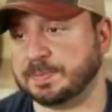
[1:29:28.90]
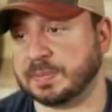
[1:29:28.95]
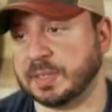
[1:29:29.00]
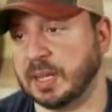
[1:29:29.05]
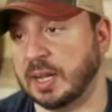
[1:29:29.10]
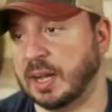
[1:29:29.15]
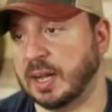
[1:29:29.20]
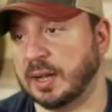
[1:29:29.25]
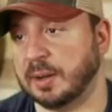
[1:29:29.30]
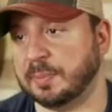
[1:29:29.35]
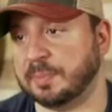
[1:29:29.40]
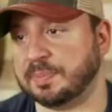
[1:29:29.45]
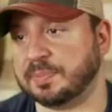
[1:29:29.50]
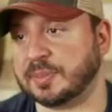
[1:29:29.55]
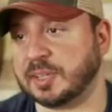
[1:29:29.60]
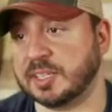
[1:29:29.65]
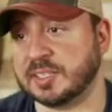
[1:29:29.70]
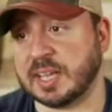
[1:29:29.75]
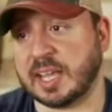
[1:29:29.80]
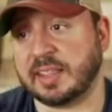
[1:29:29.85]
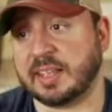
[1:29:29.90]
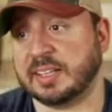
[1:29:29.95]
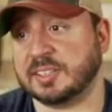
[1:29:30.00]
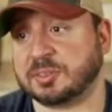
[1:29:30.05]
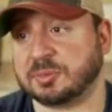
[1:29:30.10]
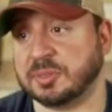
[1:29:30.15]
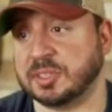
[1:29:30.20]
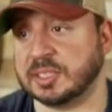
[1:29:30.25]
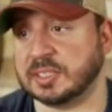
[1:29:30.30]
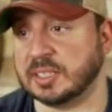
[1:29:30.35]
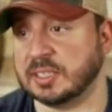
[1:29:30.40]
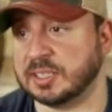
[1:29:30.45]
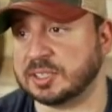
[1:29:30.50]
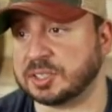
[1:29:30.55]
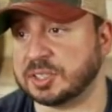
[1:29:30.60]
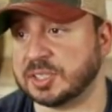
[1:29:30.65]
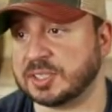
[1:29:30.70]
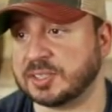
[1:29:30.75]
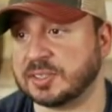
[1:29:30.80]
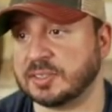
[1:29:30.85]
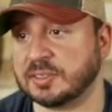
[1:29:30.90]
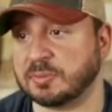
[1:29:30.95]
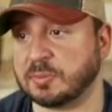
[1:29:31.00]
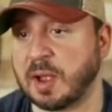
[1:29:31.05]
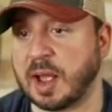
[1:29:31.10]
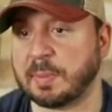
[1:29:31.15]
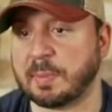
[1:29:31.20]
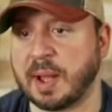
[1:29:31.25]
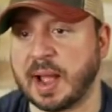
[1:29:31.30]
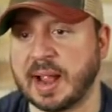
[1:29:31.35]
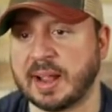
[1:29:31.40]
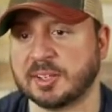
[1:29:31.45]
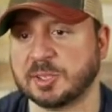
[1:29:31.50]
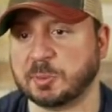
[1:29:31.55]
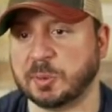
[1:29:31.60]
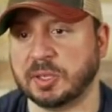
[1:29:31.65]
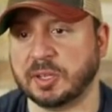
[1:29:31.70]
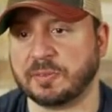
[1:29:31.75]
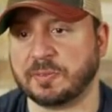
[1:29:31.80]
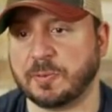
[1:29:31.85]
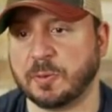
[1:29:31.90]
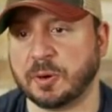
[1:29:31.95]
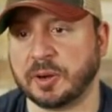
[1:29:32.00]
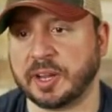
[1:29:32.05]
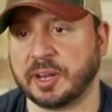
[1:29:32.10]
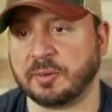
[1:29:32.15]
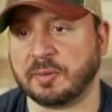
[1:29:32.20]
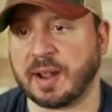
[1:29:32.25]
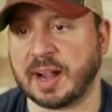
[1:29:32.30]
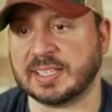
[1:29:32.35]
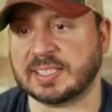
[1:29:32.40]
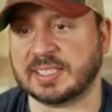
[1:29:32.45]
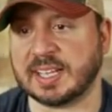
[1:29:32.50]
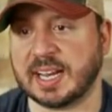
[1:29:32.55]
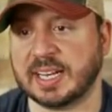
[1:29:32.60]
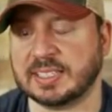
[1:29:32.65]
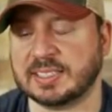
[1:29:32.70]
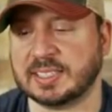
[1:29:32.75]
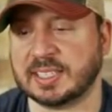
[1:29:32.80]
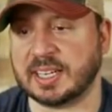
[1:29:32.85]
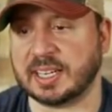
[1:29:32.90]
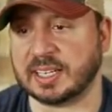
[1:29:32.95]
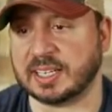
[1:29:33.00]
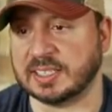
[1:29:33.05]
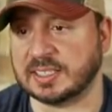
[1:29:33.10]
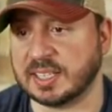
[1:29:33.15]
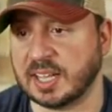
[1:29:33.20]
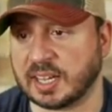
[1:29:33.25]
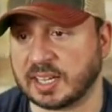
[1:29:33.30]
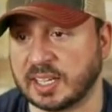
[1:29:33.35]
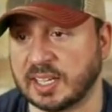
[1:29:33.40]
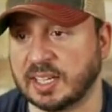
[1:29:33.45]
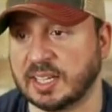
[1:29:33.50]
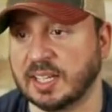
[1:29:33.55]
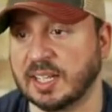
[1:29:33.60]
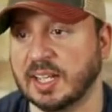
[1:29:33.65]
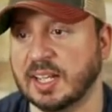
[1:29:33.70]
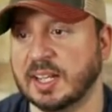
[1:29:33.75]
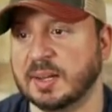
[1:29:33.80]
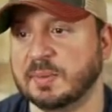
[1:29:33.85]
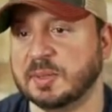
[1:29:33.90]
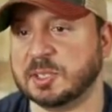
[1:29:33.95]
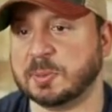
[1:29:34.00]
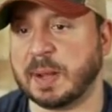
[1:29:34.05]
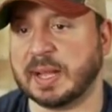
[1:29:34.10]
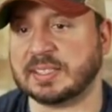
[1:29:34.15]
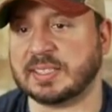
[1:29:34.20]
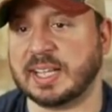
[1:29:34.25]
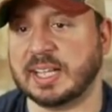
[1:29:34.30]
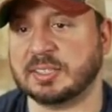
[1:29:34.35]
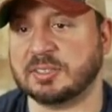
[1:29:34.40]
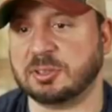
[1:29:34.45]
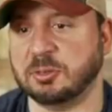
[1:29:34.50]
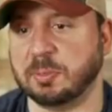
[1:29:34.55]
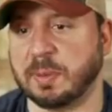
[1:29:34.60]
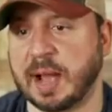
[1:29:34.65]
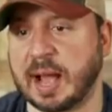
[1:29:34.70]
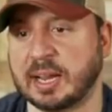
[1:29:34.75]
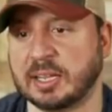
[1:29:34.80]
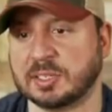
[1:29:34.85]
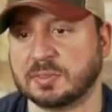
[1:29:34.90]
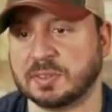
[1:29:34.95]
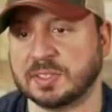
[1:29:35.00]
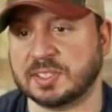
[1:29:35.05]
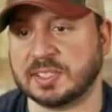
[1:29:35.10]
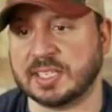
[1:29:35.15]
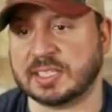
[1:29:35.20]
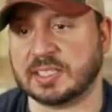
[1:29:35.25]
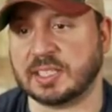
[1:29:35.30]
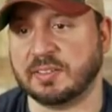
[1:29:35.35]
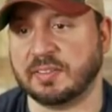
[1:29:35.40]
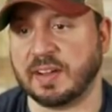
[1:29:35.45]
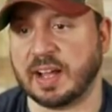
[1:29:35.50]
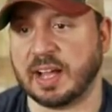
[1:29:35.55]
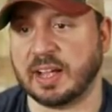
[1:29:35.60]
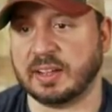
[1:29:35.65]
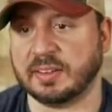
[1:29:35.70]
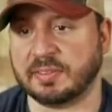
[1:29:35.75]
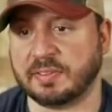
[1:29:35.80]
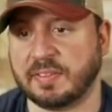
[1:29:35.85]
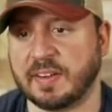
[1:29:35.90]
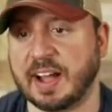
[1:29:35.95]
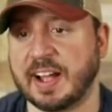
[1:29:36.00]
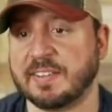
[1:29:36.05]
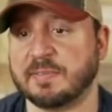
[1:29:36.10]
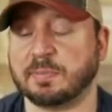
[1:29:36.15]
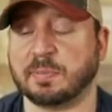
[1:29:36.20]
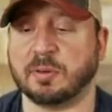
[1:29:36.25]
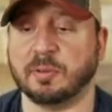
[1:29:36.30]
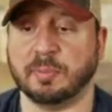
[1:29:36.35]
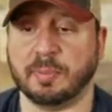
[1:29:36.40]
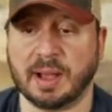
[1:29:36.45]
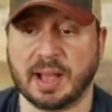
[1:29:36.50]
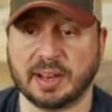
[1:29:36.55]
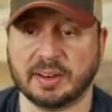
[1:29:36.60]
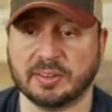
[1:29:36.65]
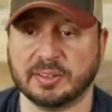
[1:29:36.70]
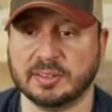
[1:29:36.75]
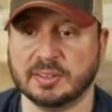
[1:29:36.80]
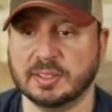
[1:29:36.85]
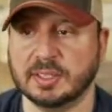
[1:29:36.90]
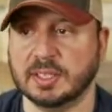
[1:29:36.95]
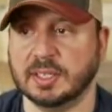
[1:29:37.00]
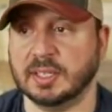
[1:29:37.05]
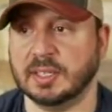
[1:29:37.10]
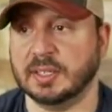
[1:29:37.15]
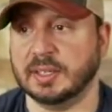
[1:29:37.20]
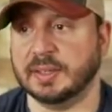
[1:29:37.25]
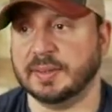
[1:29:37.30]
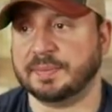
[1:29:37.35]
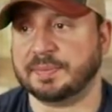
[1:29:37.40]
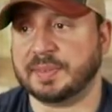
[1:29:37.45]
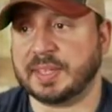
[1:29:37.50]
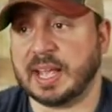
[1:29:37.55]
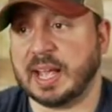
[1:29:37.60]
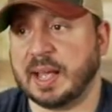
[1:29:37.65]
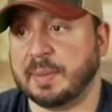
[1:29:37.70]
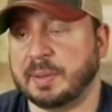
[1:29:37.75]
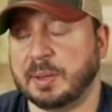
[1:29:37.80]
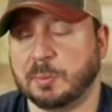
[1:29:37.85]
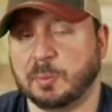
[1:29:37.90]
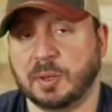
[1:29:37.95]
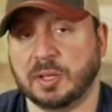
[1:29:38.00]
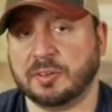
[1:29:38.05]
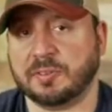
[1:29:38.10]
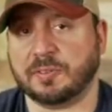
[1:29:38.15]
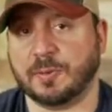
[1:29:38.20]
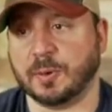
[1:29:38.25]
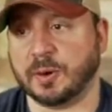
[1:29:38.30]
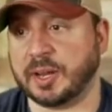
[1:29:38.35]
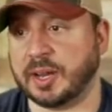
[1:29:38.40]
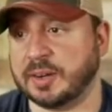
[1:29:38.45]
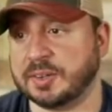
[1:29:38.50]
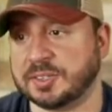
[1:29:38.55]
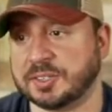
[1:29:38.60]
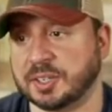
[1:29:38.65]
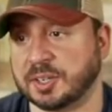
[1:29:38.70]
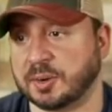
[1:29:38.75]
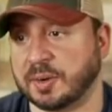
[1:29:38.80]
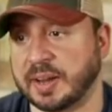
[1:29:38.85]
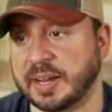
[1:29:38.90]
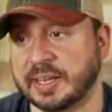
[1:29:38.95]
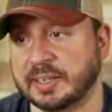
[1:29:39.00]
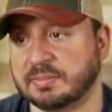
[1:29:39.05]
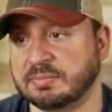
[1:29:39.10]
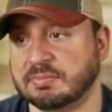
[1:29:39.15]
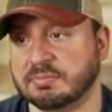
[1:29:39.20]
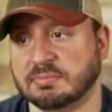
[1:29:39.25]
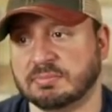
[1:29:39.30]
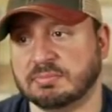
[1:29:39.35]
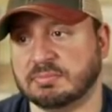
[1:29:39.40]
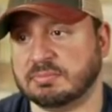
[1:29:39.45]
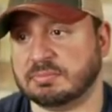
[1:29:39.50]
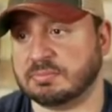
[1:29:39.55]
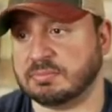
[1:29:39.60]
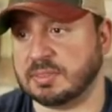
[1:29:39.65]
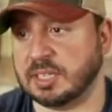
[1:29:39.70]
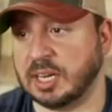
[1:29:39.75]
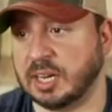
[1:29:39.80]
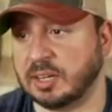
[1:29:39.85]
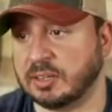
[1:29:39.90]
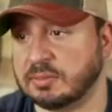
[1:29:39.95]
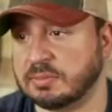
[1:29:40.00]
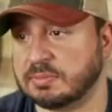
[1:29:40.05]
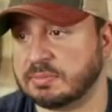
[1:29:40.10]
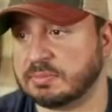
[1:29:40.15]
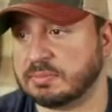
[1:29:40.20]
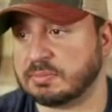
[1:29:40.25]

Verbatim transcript: because um, I think it's really delicious. Ron Miles, Willett four-year rye siding today in Kentucky was about to get two bottles for 65 per bottle. Yeah, I mean Willett four years a great, you know.